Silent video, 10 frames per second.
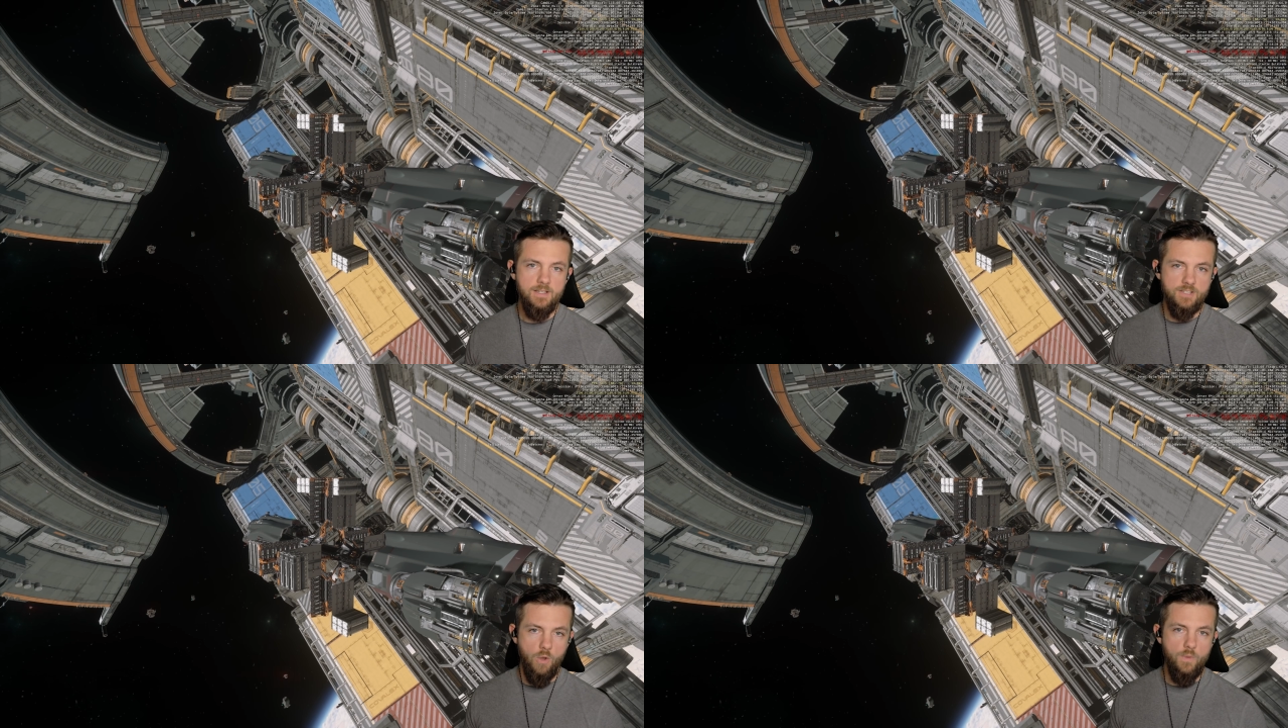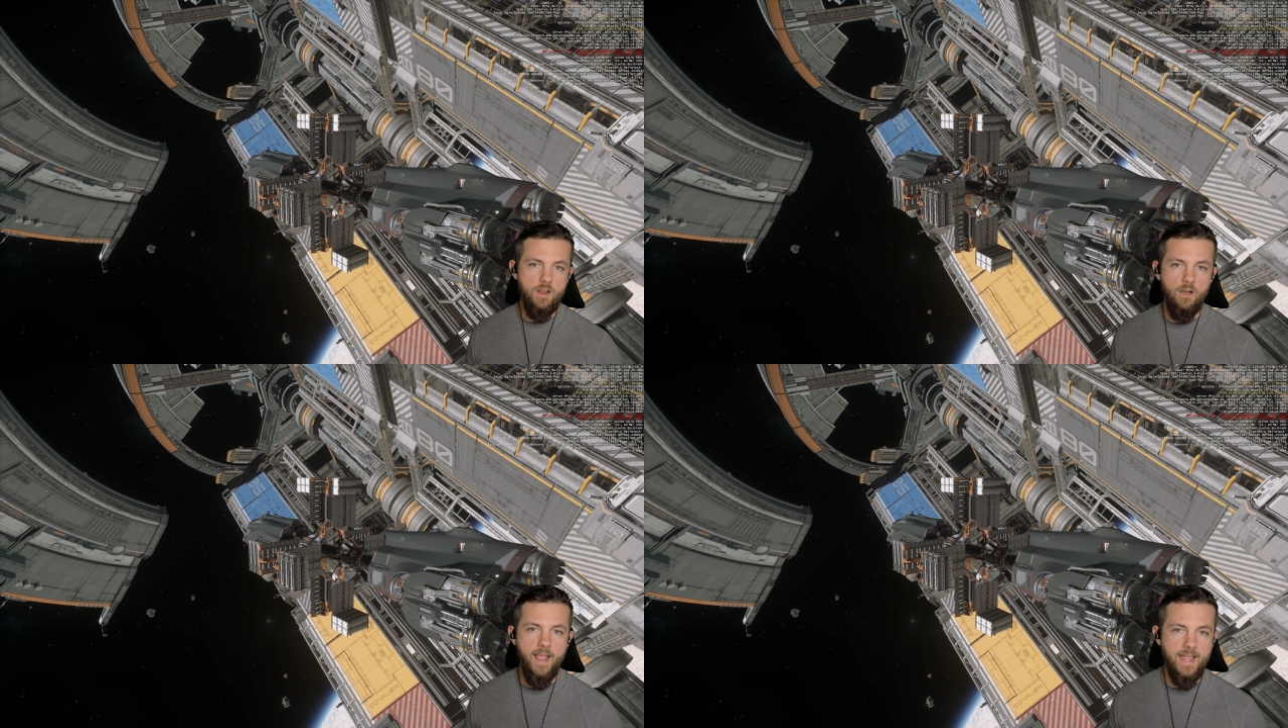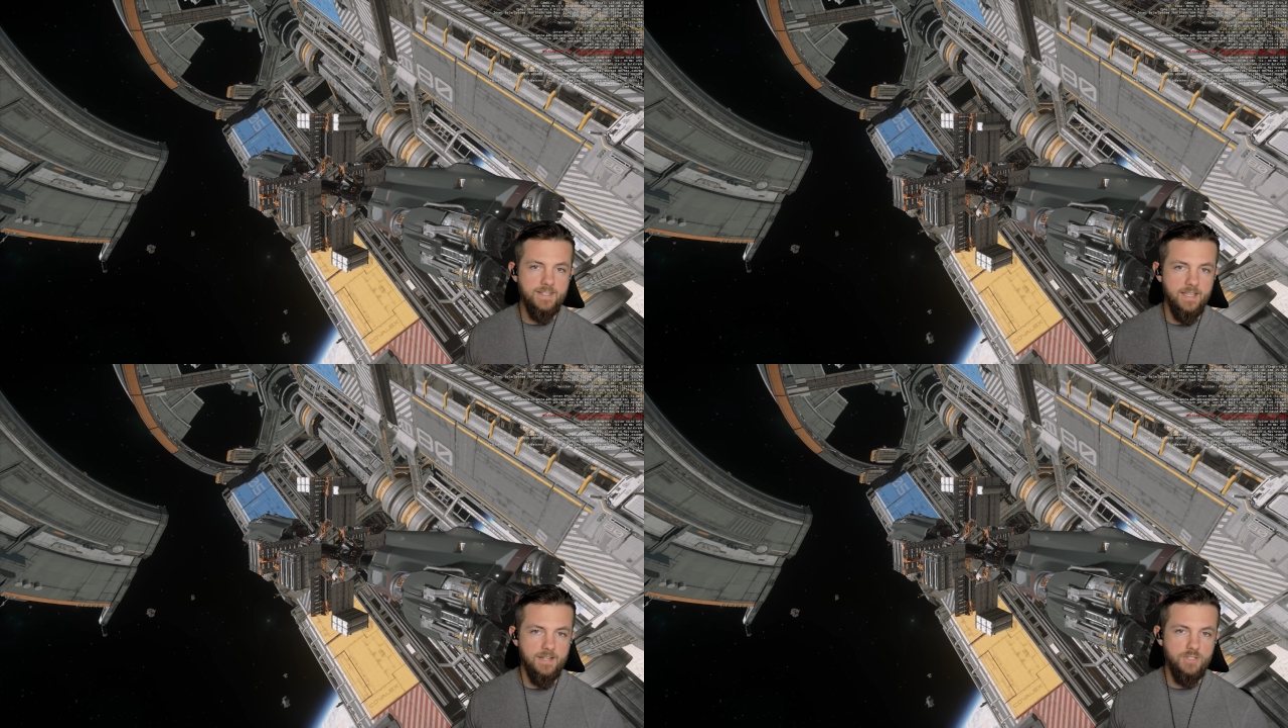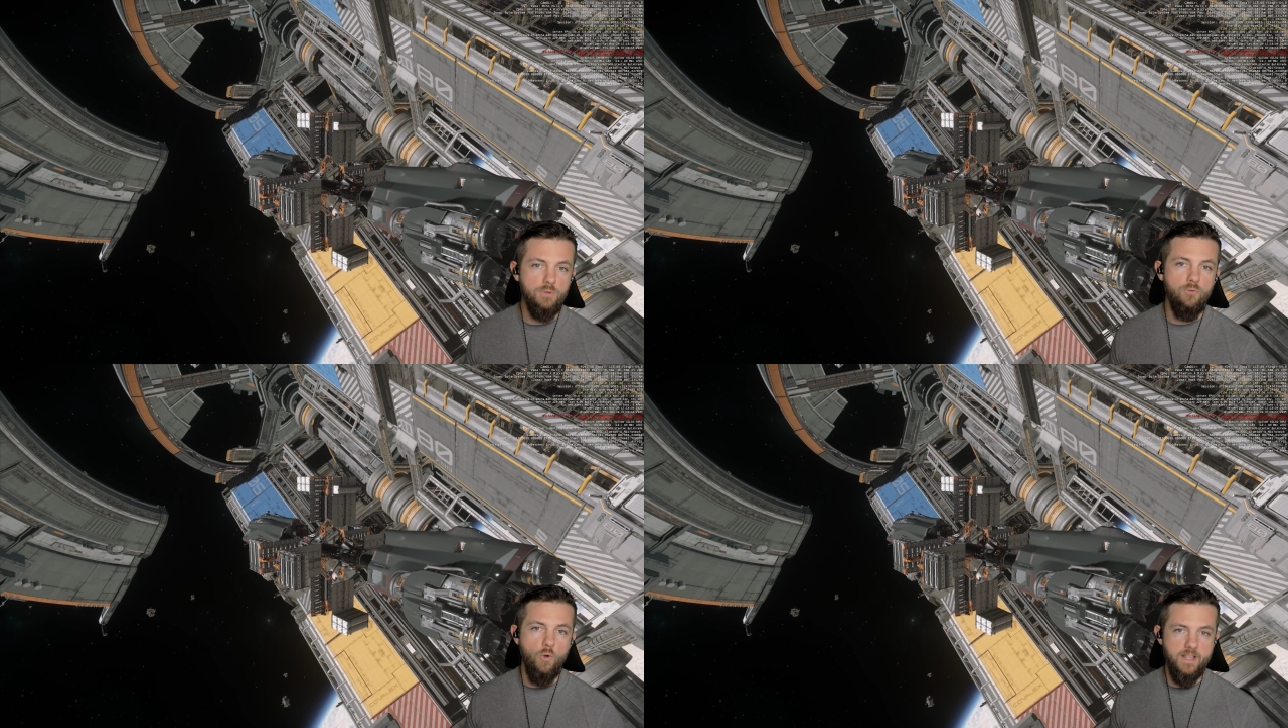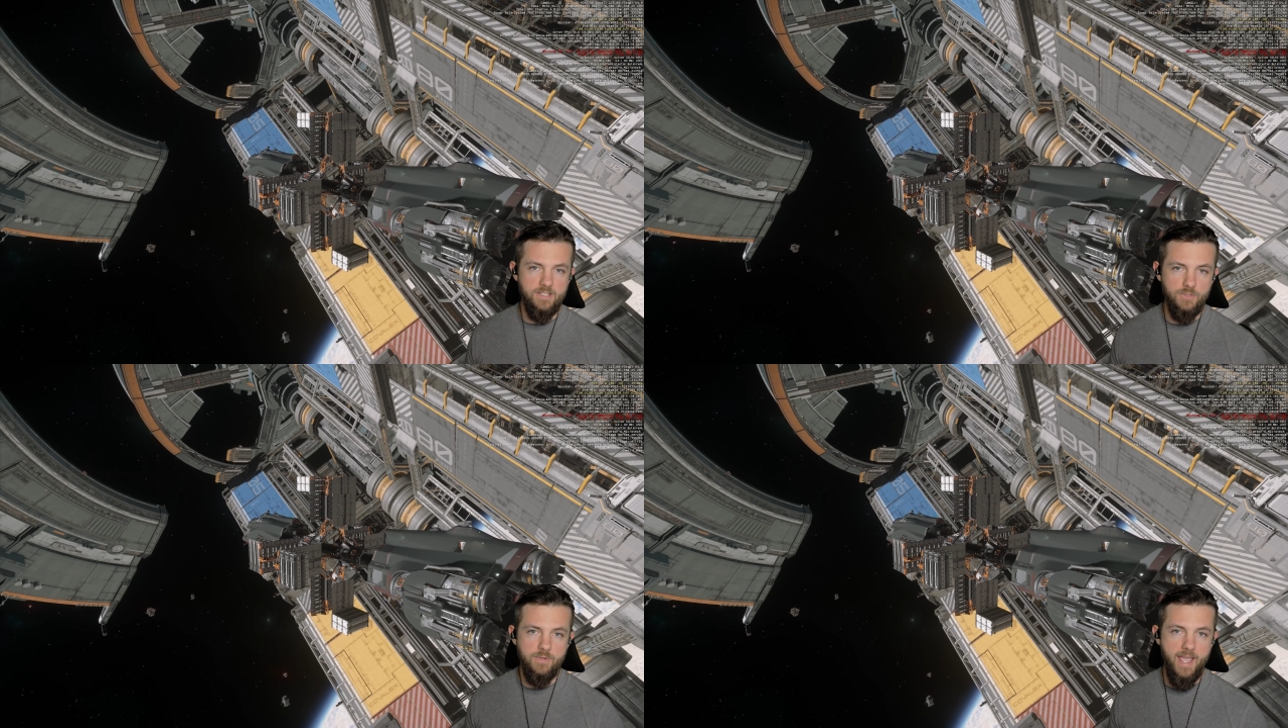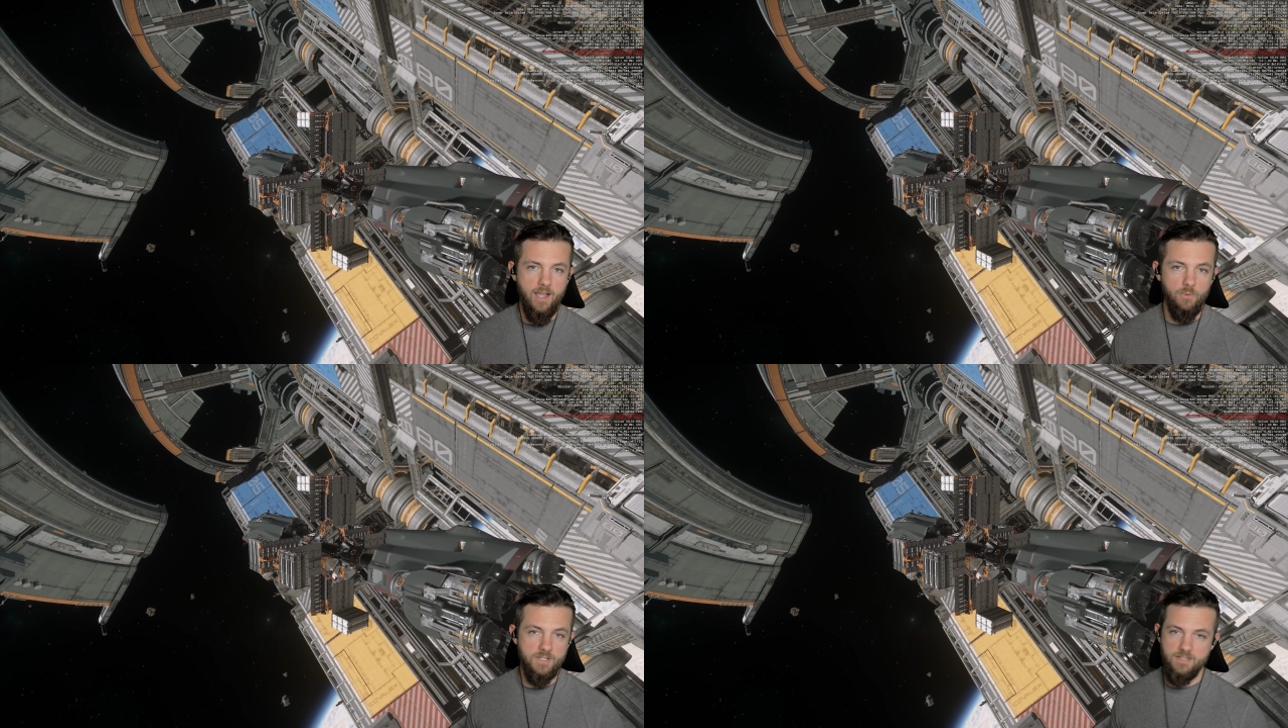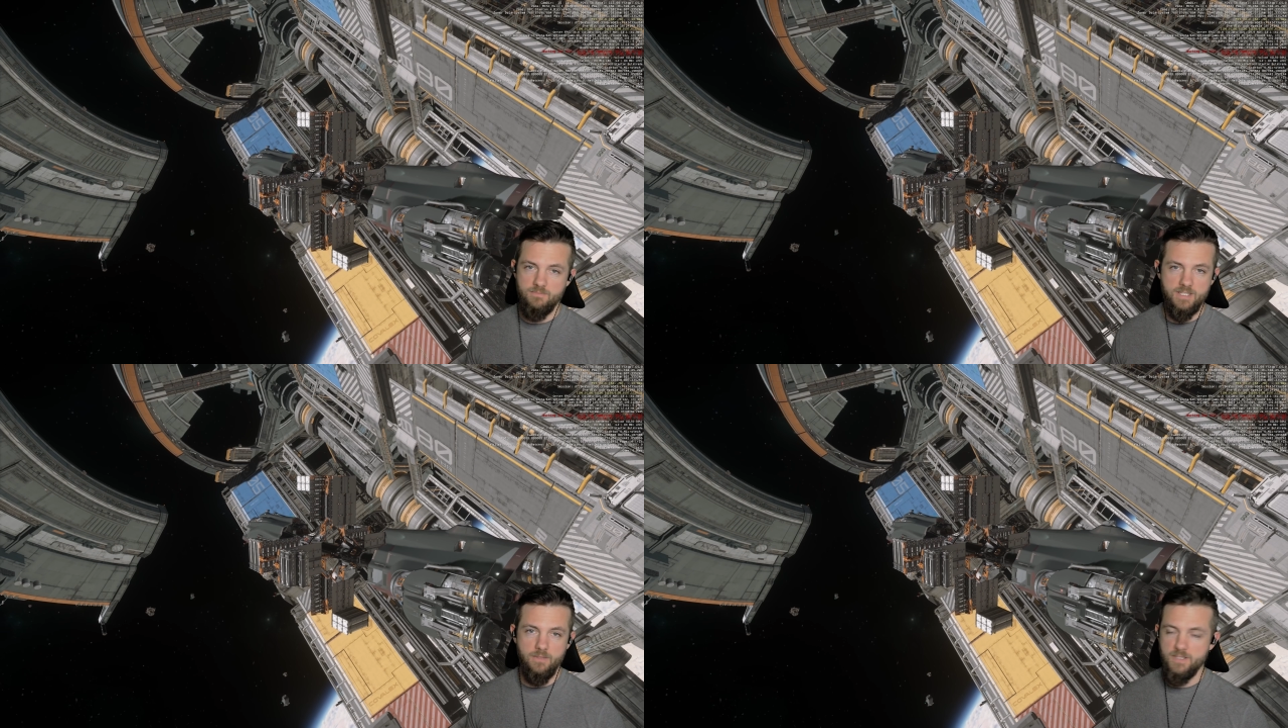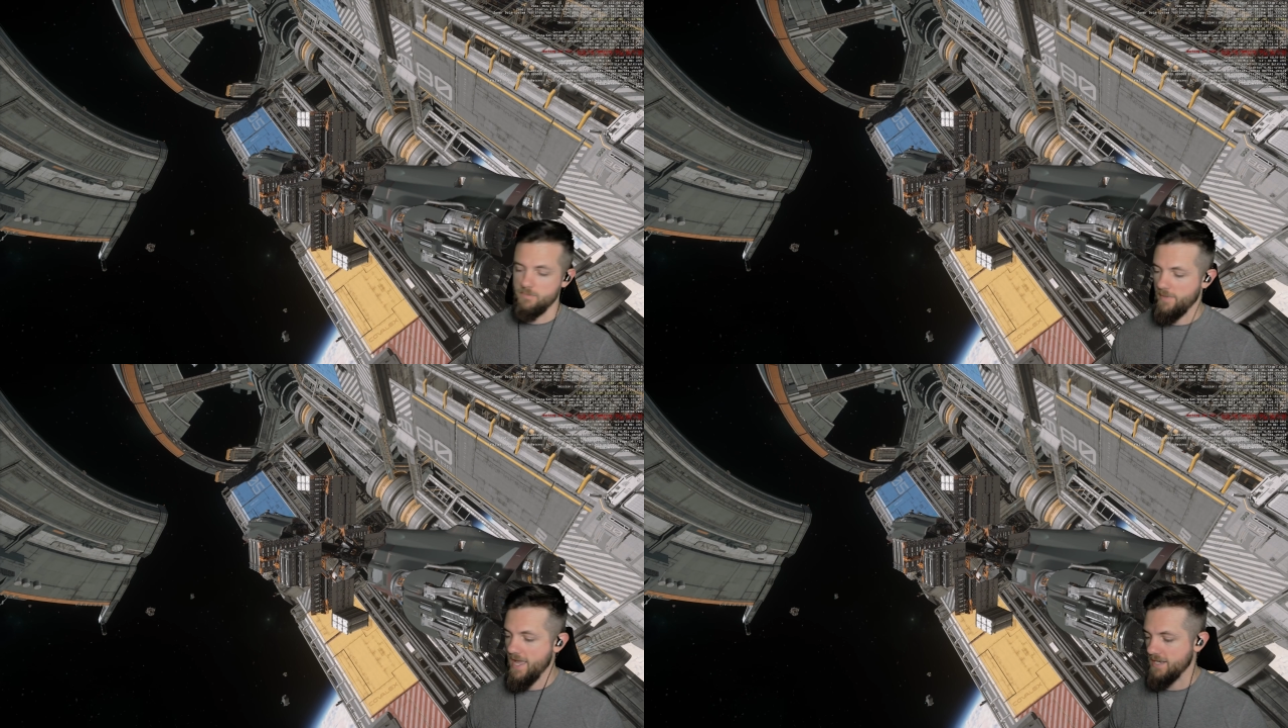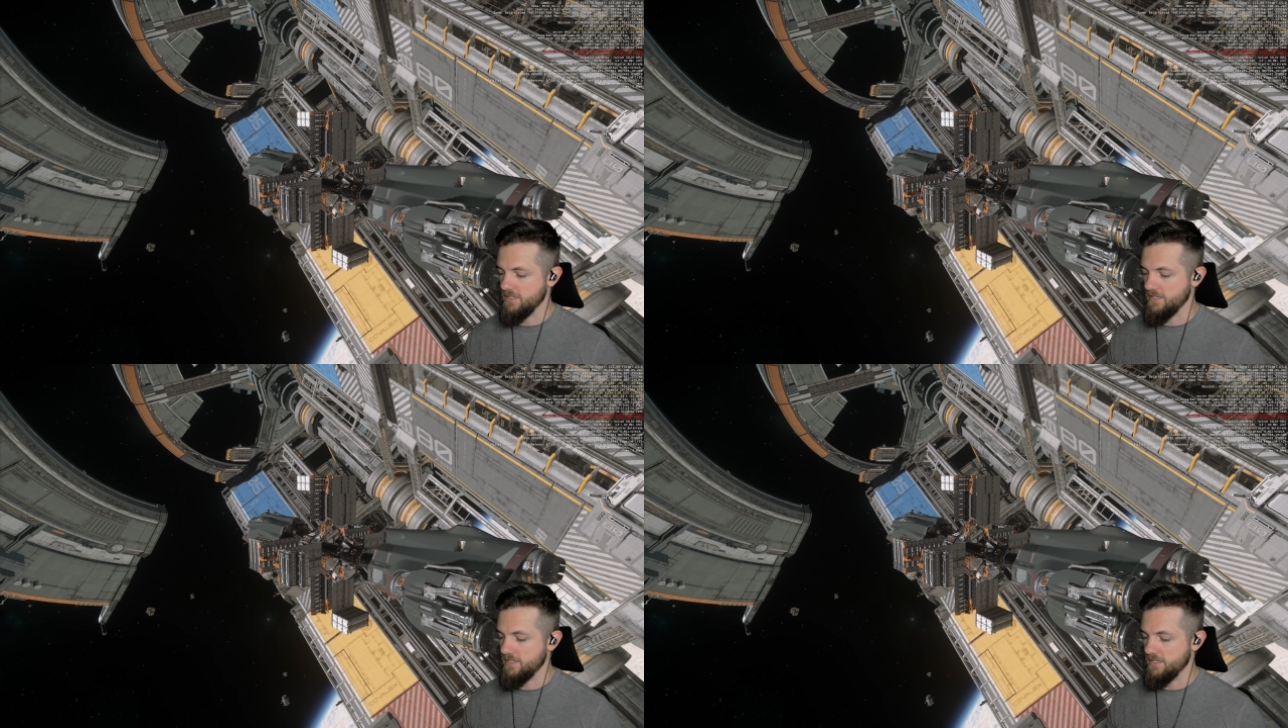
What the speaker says: So we are at 242 now, which still isn't bad.